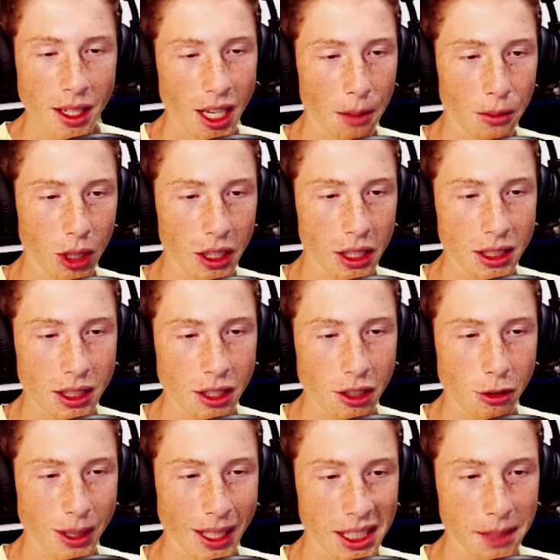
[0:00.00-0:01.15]
and I'm looking
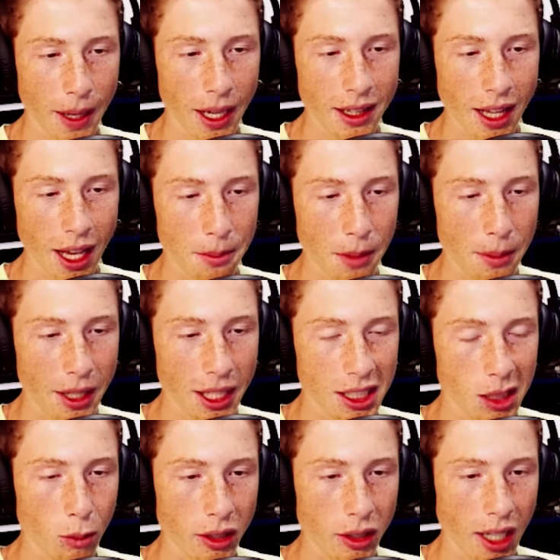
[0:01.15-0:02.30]
to expand that, maybe
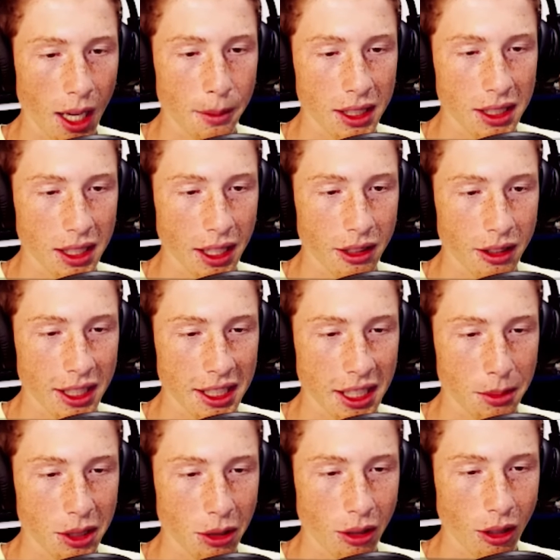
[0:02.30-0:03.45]
get some more diamonds later in this
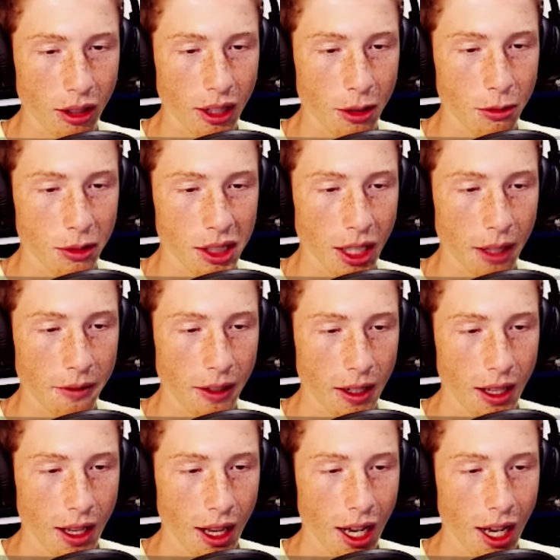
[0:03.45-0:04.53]
episode and all that cool stuff.